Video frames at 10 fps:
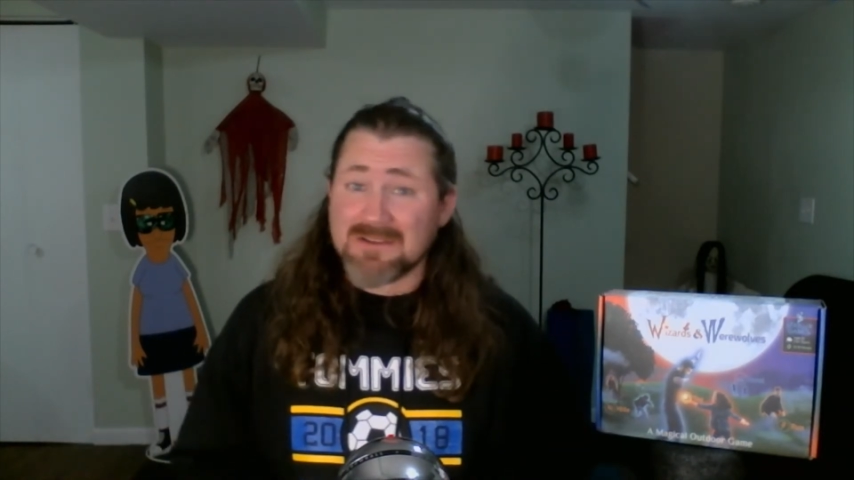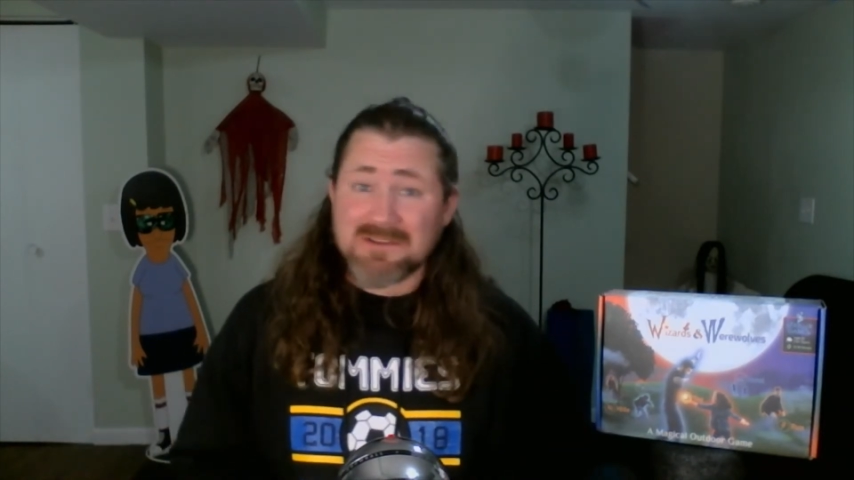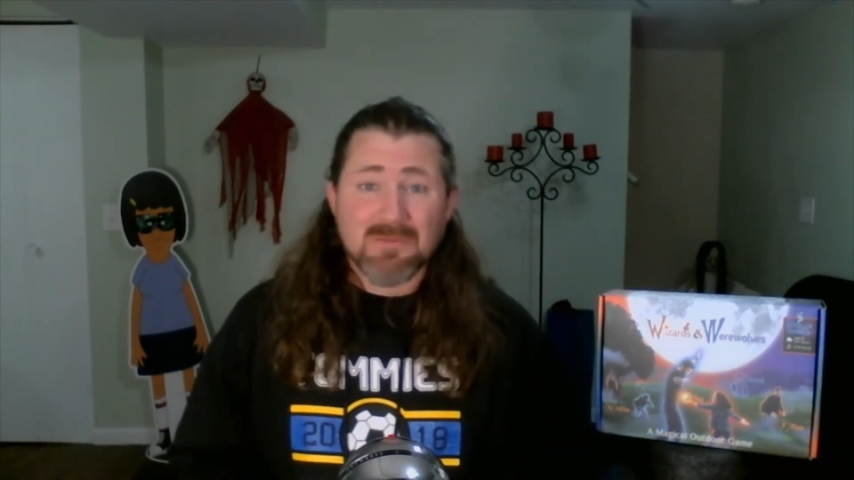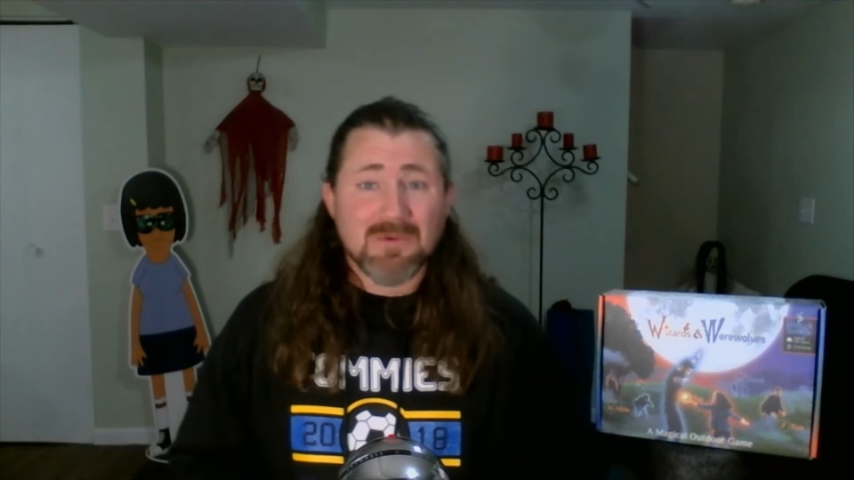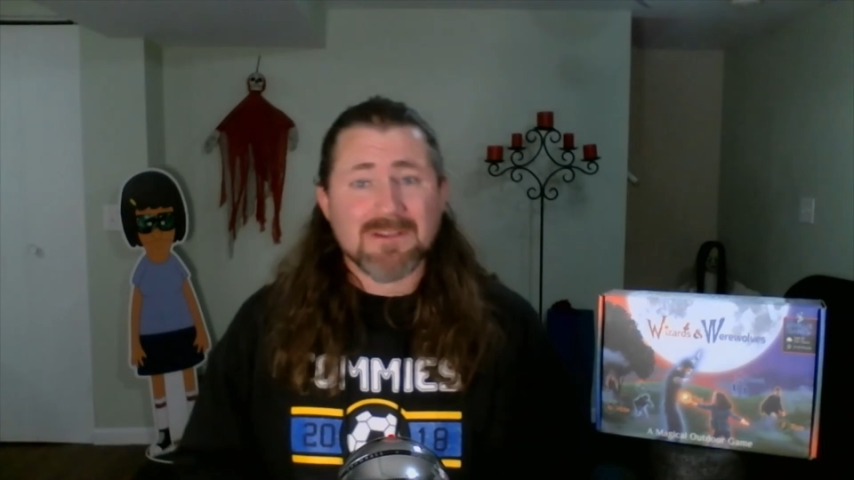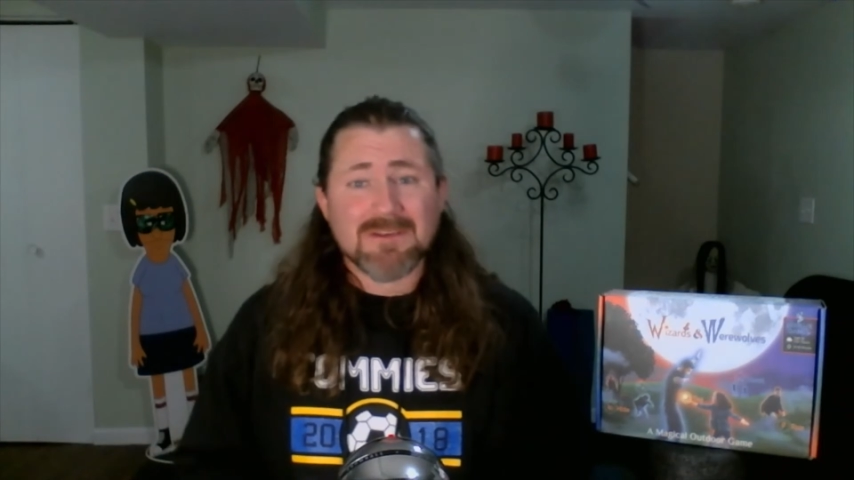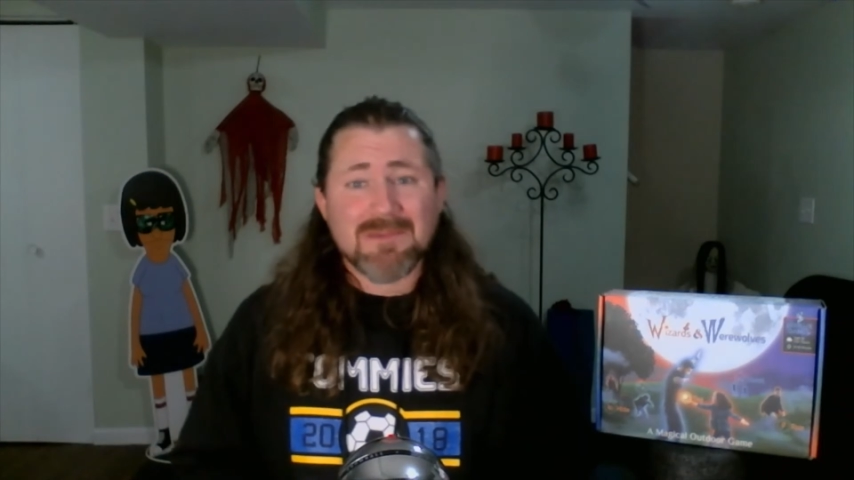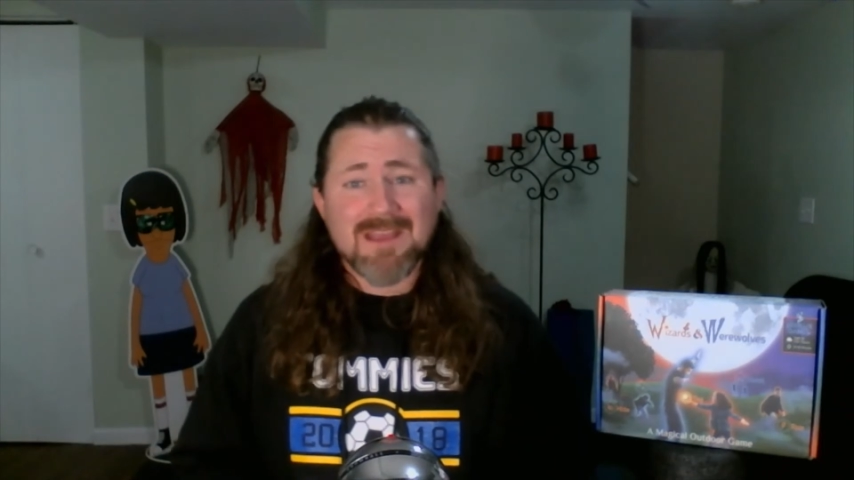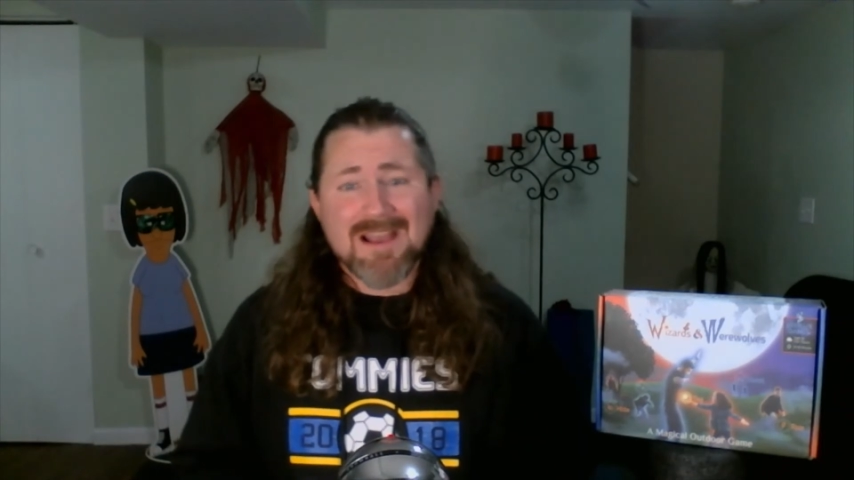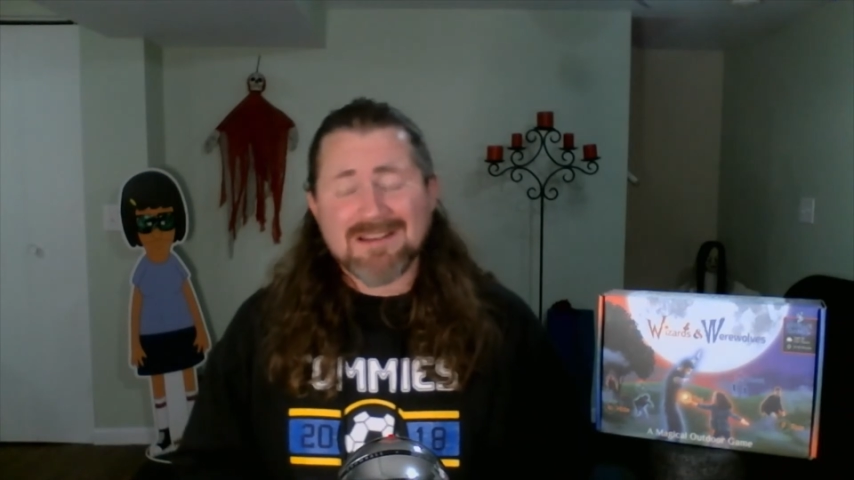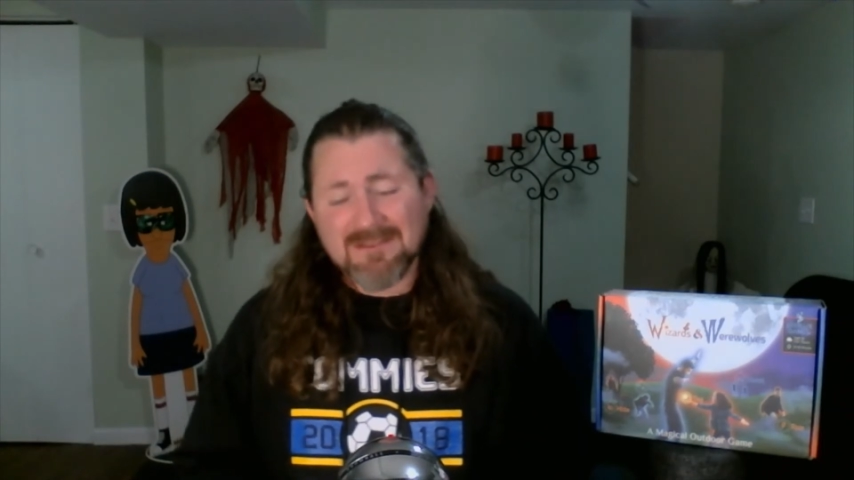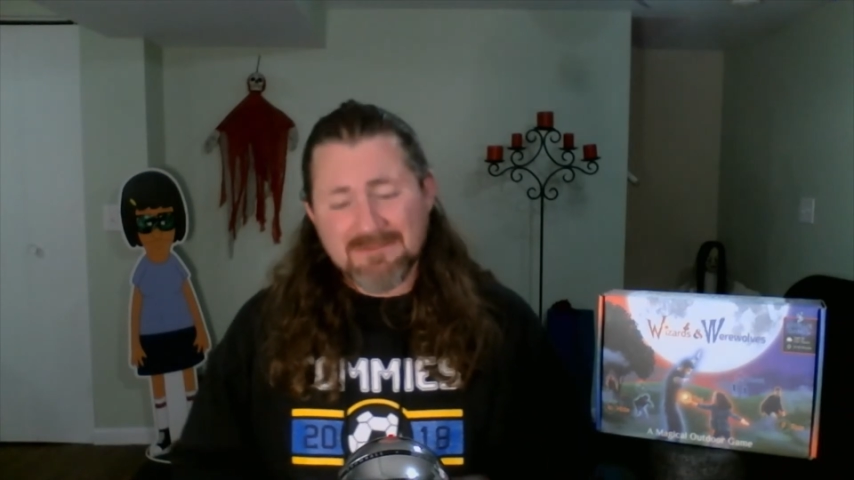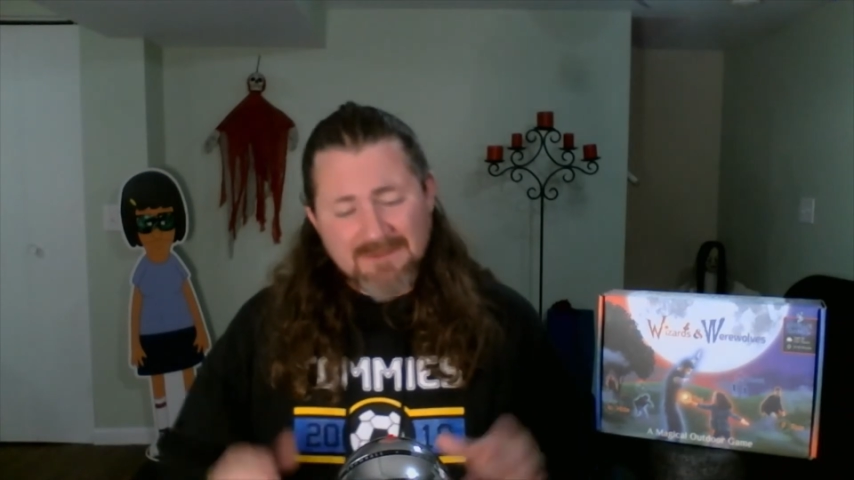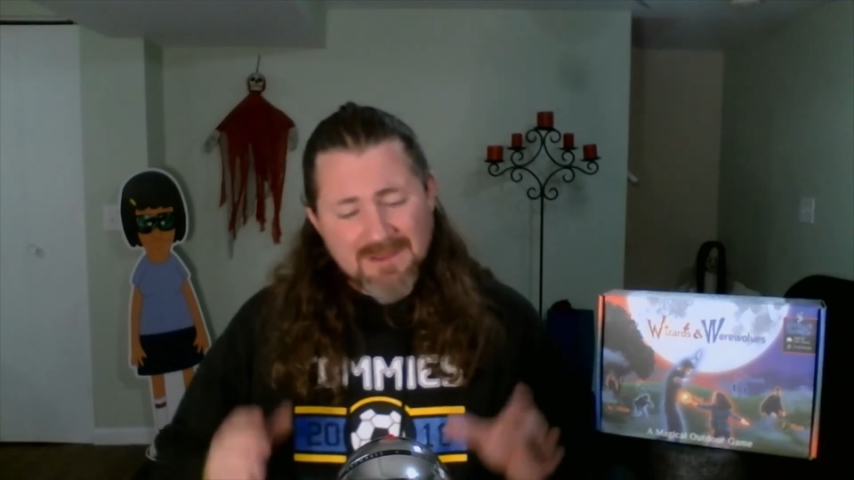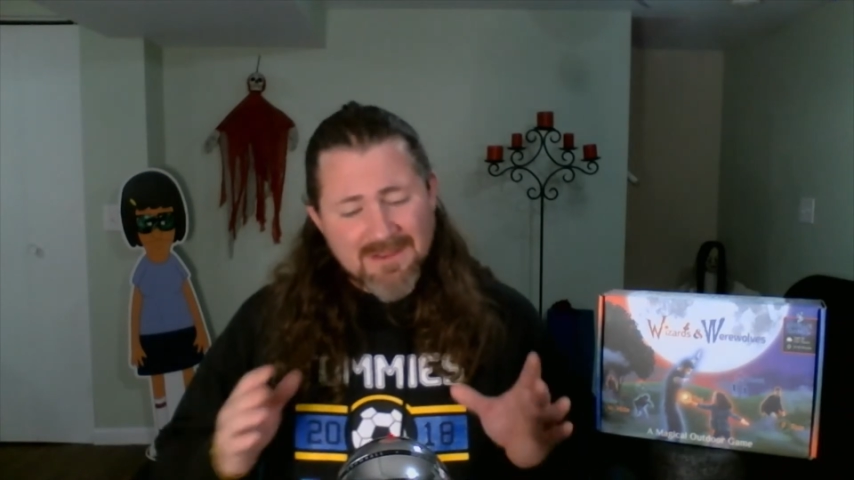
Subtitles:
as you're willing to be active,